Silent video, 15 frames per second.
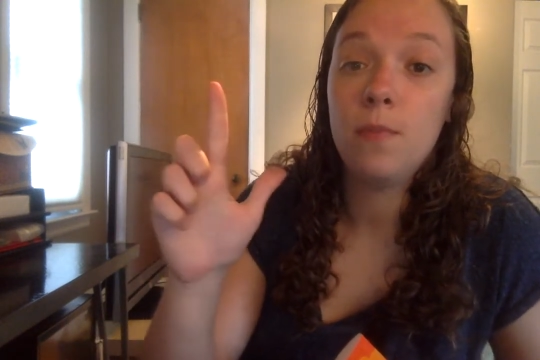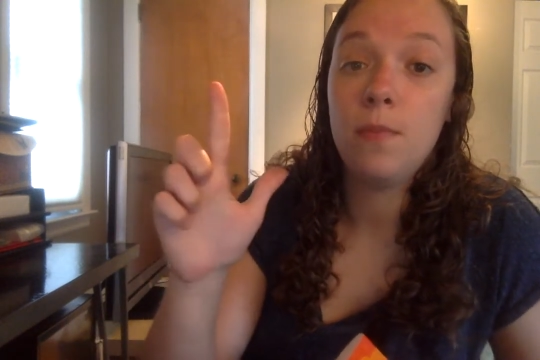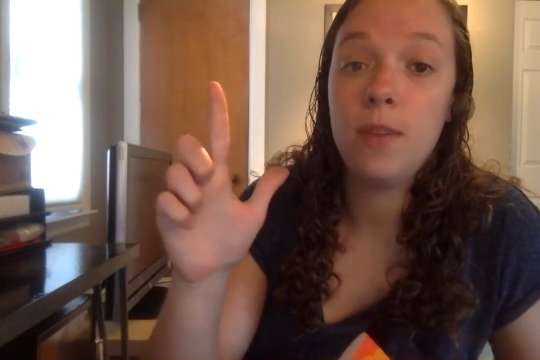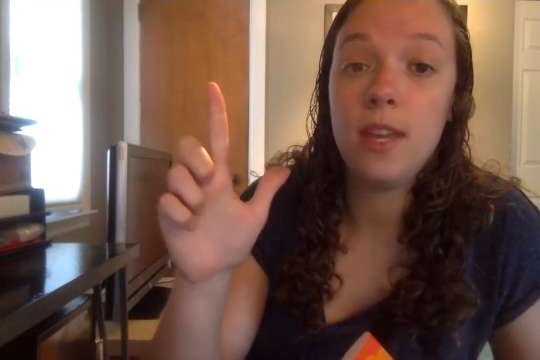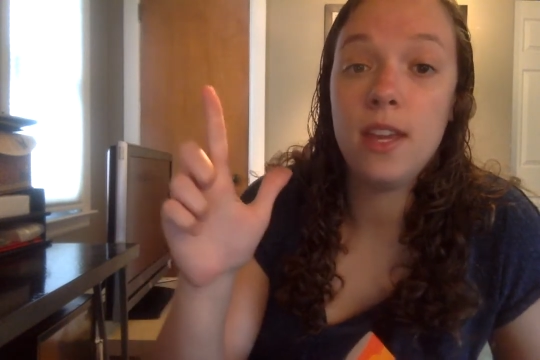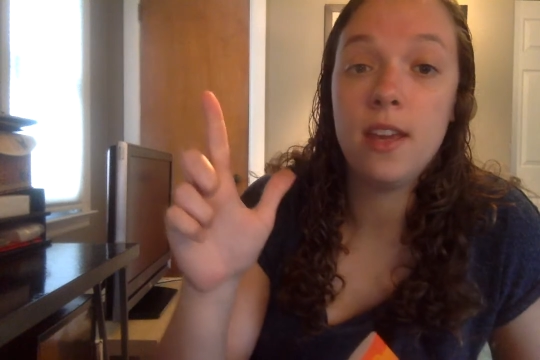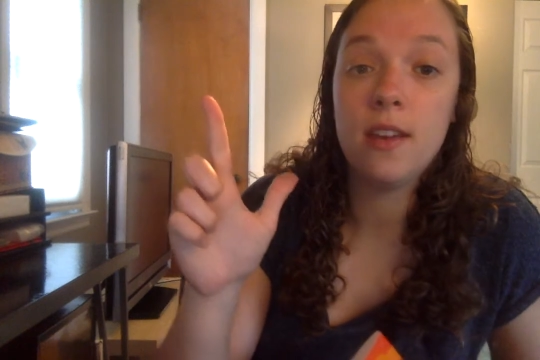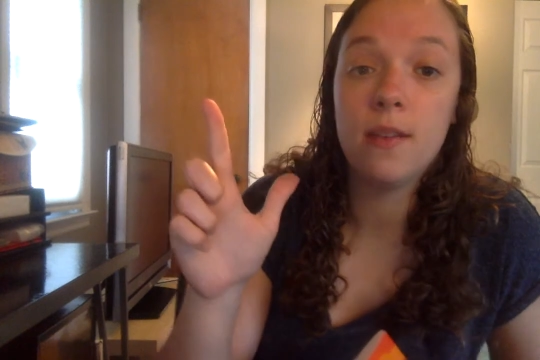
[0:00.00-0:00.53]

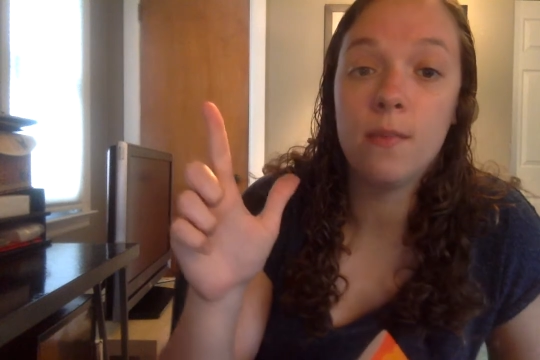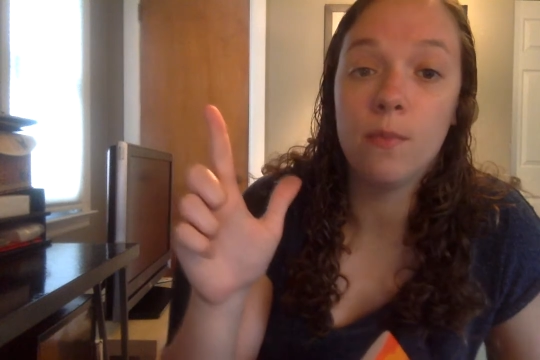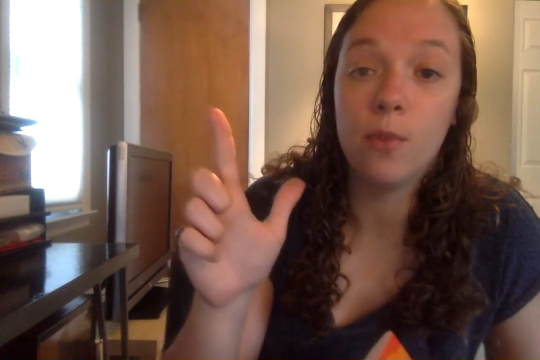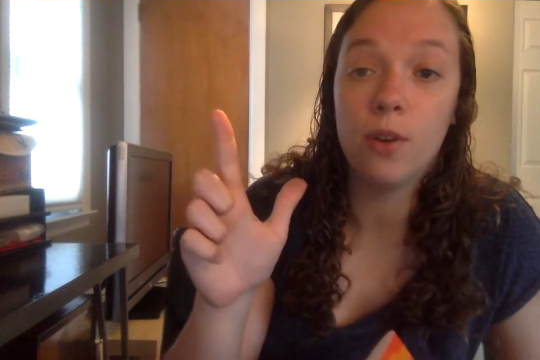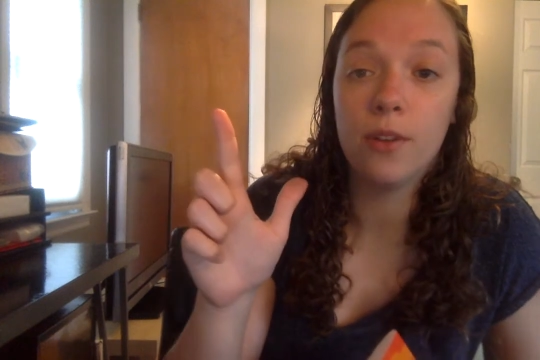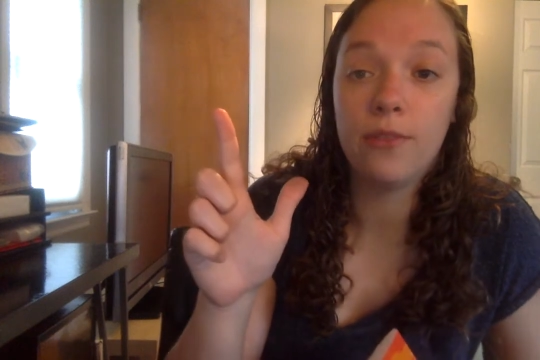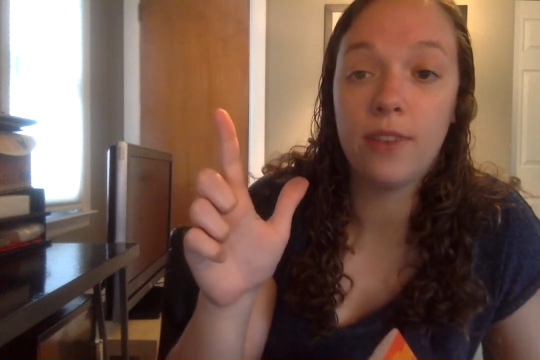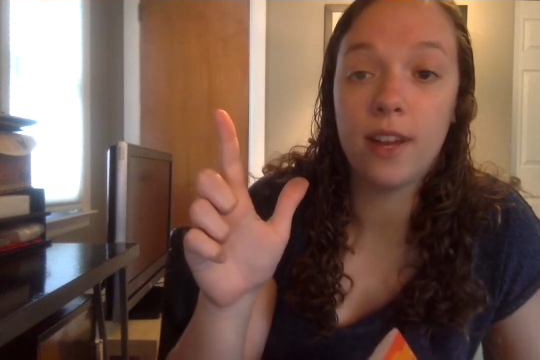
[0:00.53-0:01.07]
B.
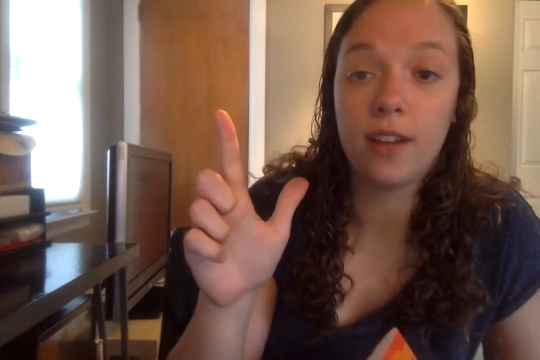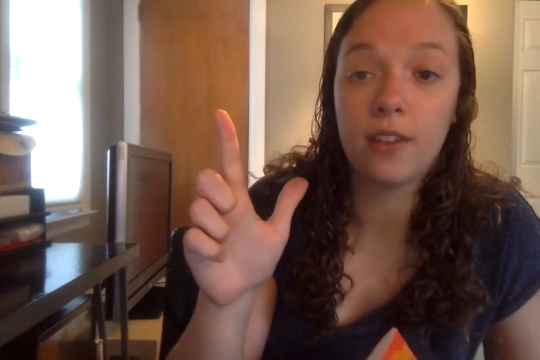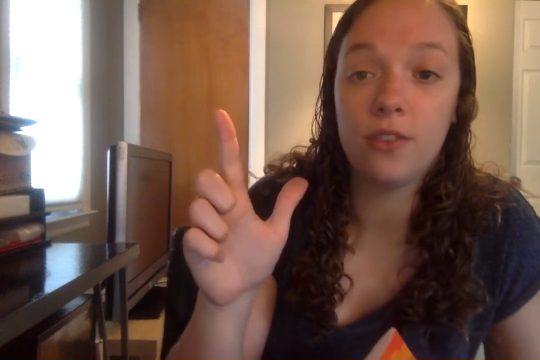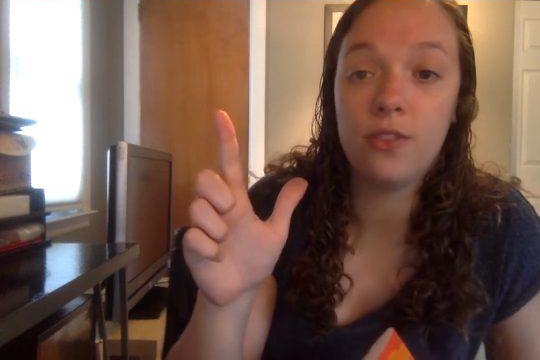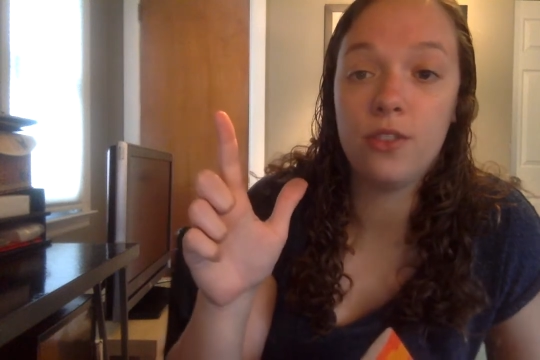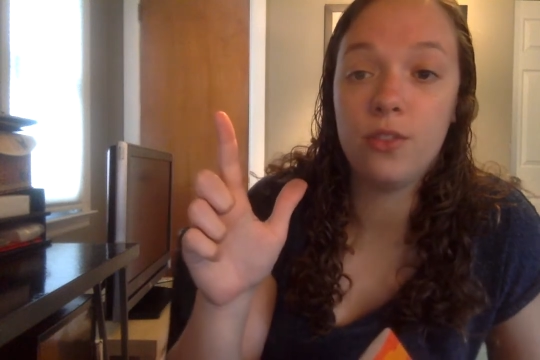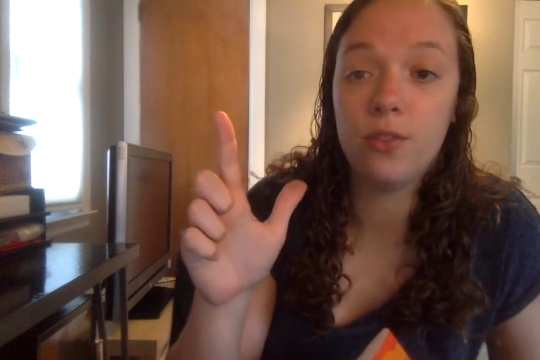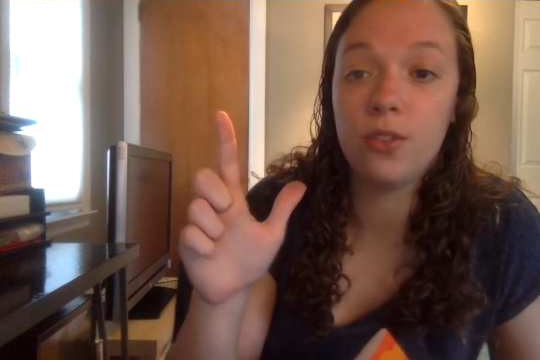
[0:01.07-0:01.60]
More freckle
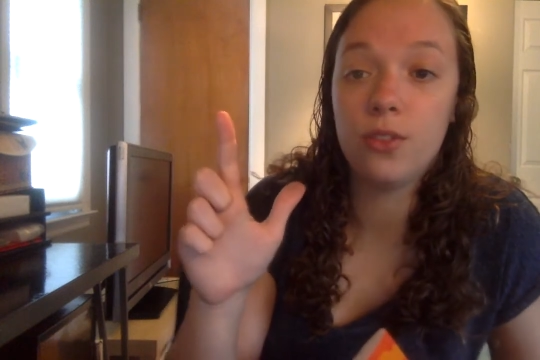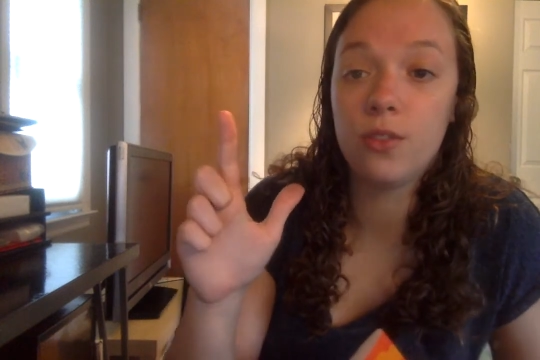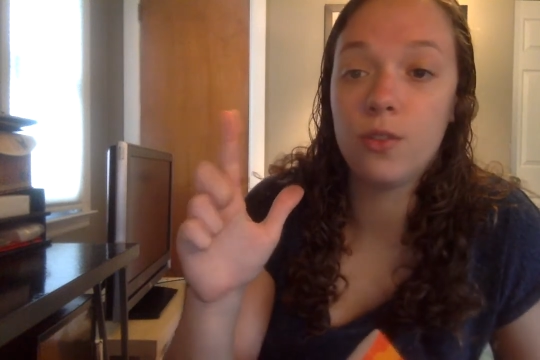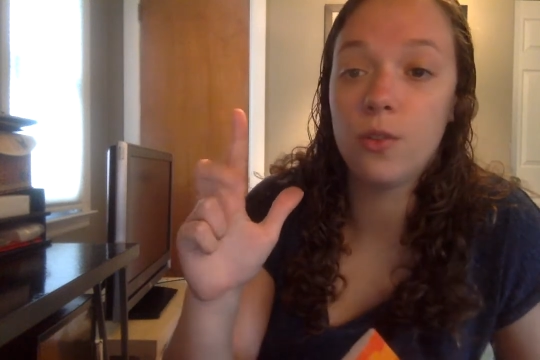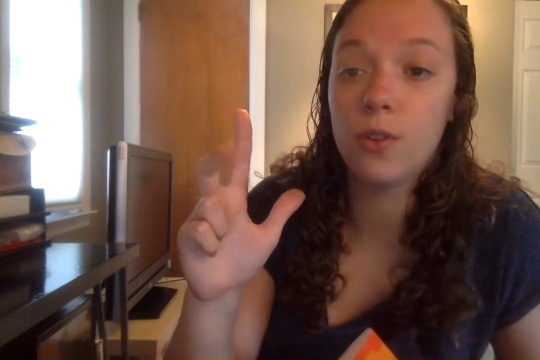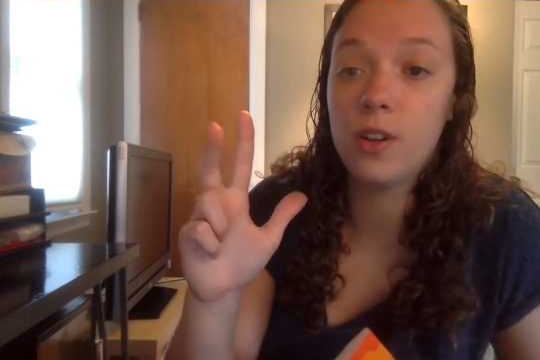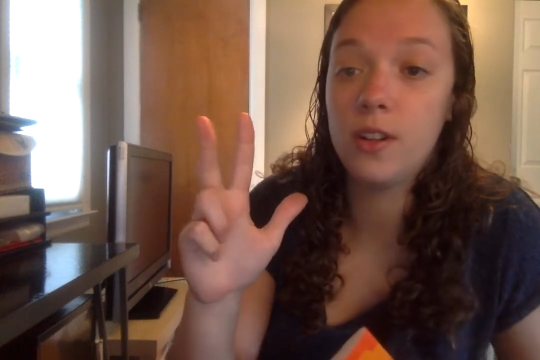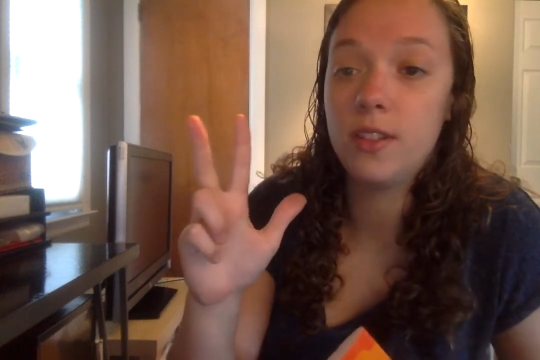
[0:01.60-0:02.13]
juice.
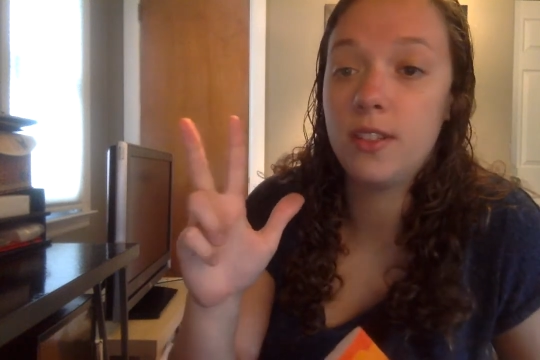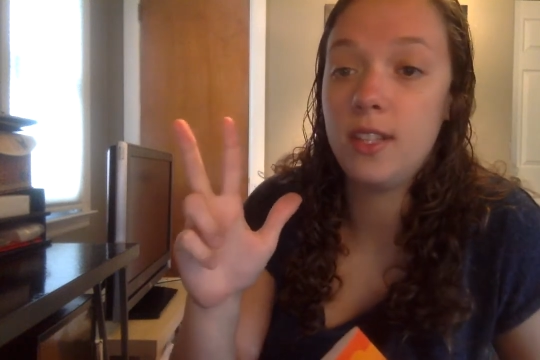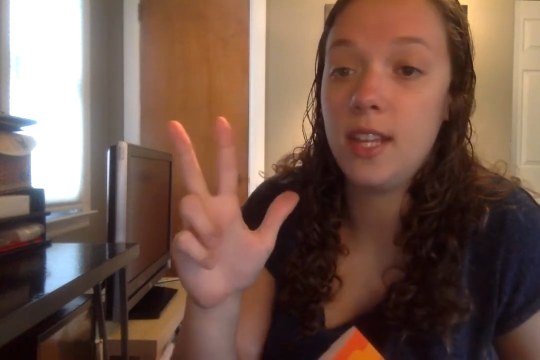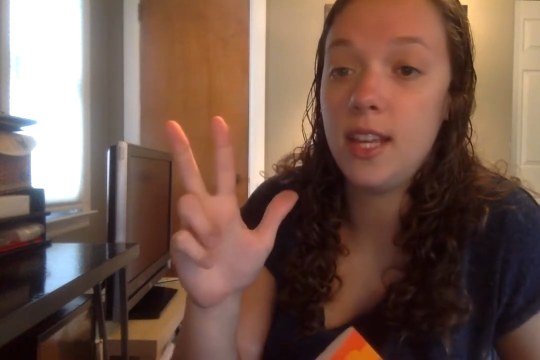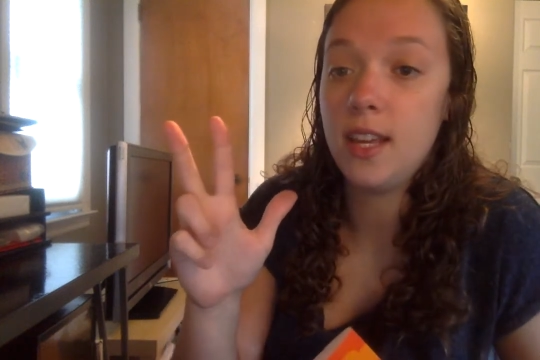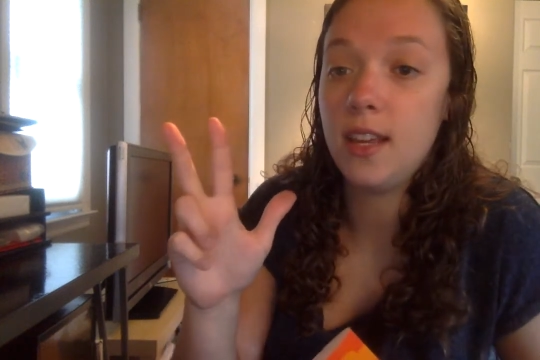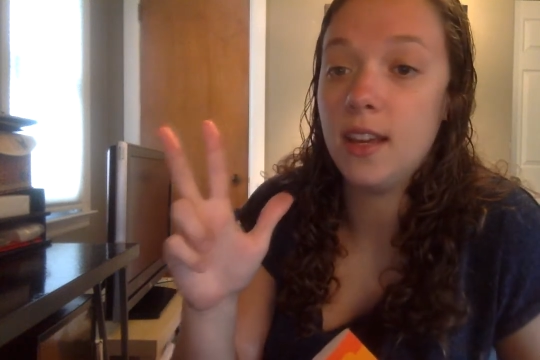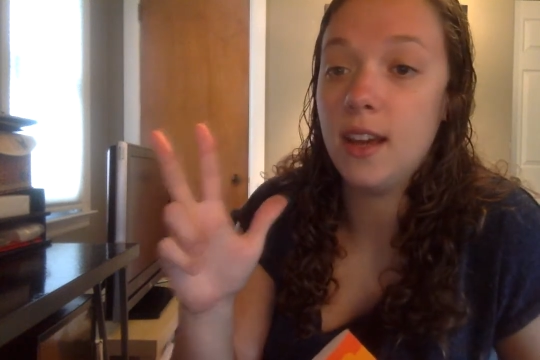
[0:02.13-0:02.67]
Or
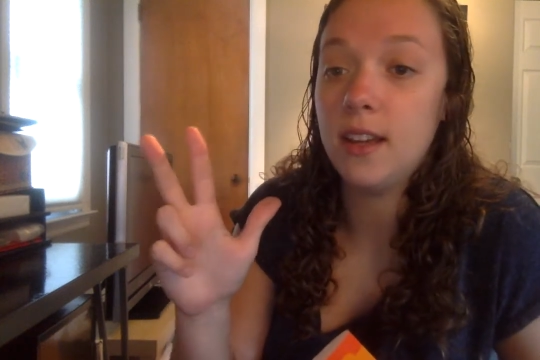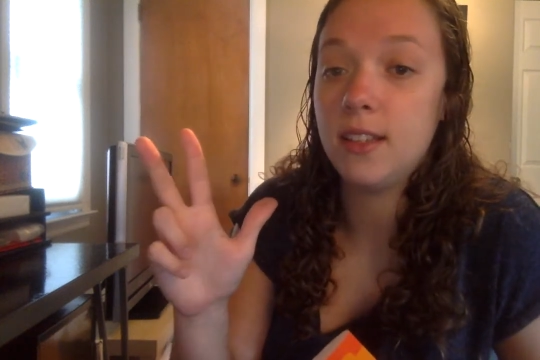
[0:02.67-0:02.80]
C.